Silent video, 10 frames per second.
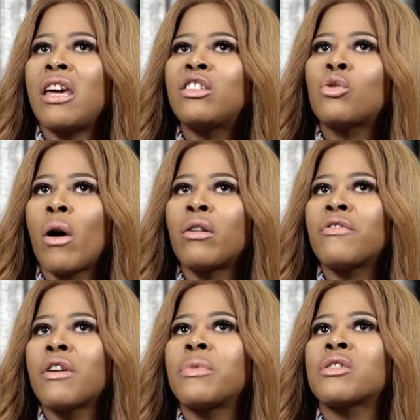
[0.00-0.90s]
Each one
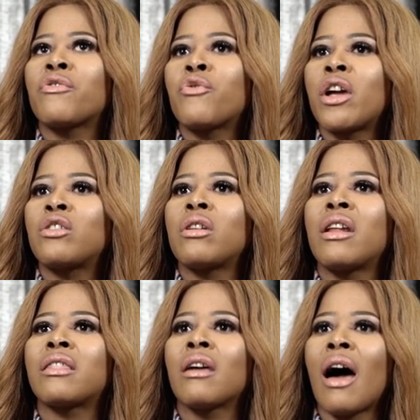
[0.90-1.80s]
of them is afraid to
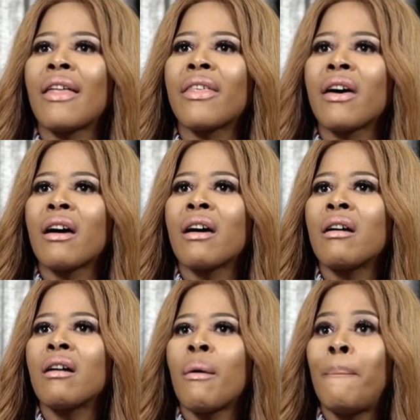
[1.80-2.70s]
let the other
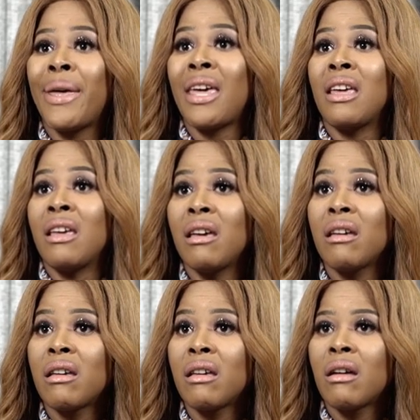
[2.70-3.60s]
be
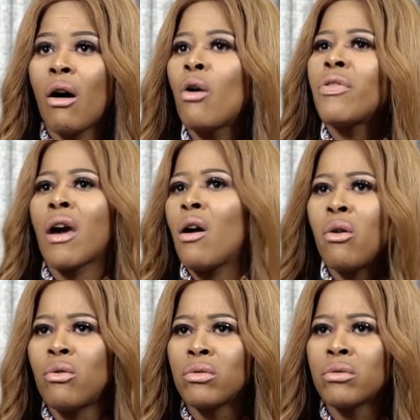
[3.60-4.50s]
on their
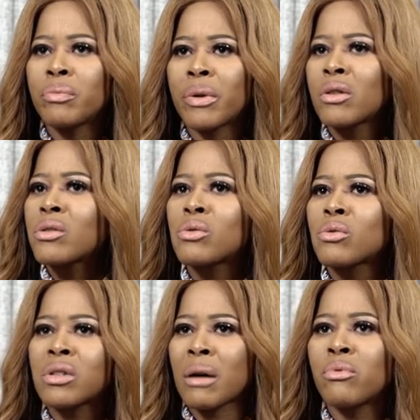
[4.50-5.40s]
own because
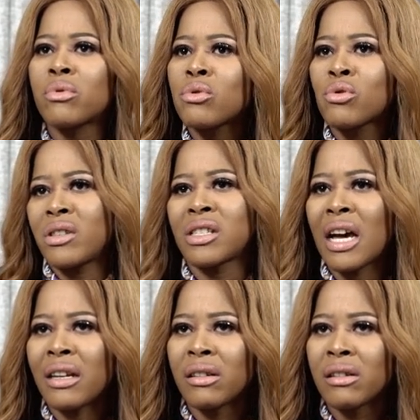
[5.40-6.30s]
usaba ukuthi
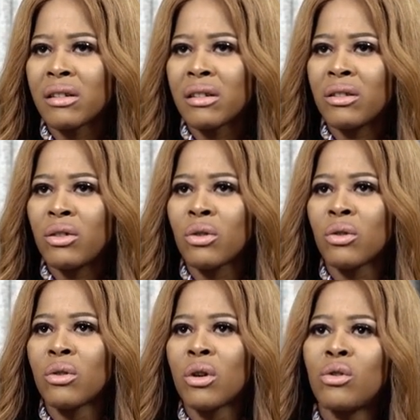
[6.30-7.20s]
uzwenzani. You
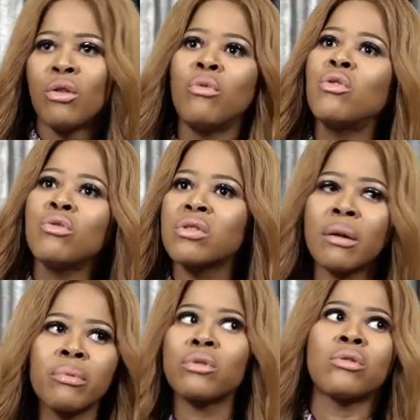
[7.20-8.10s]
know, nomunye
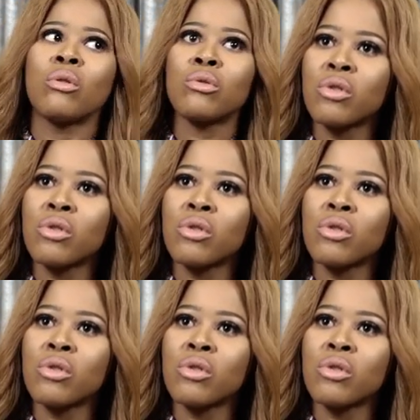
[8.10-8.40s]
usaba ukuthi lo